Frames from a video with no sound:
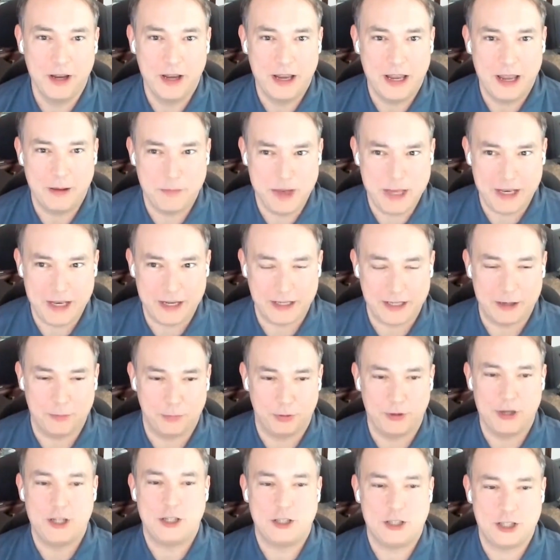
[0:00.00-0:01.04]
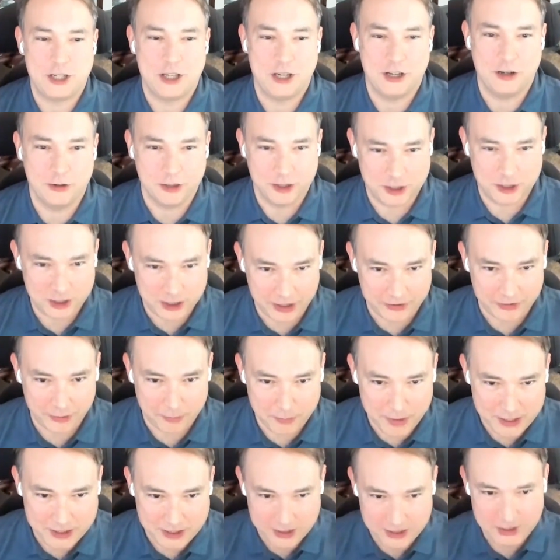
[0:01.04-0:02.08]
immediately preach to you or shove a
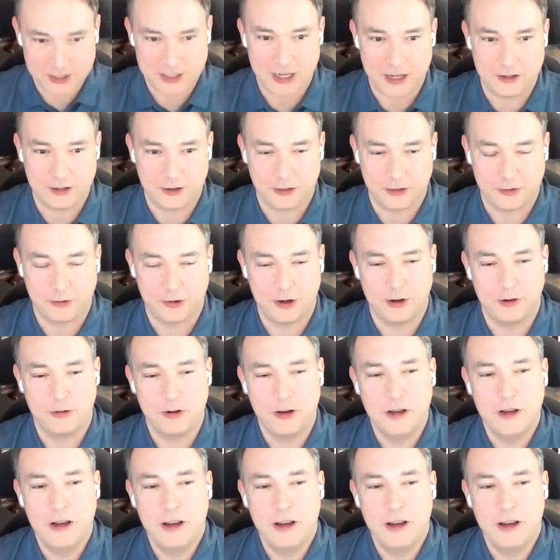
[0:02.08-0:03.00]
message down your throat,